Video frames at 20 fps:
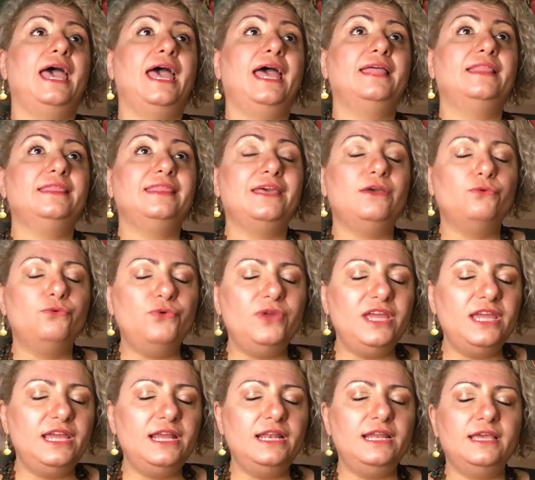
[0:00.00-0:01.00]
and they
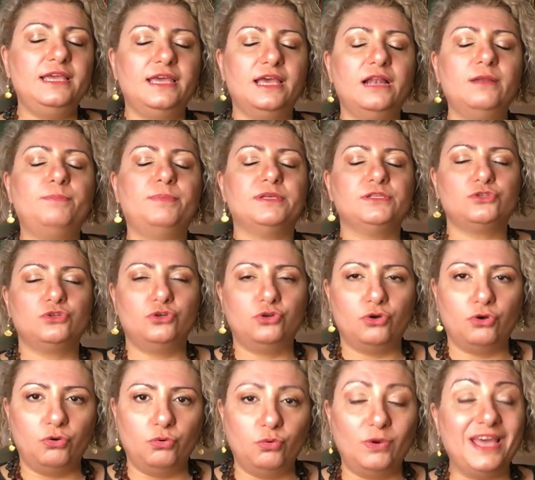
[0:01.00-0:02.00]
really help us
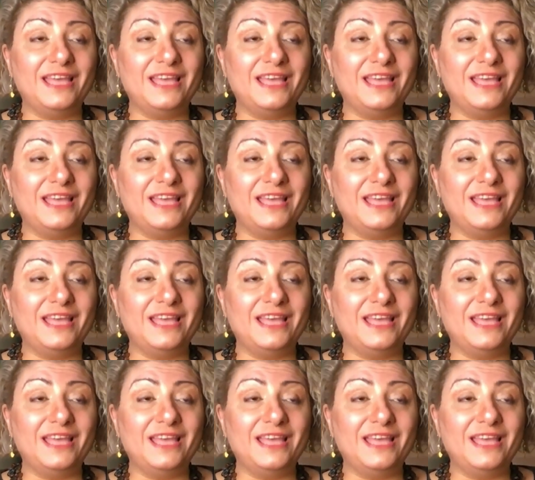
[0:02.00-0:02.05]
grow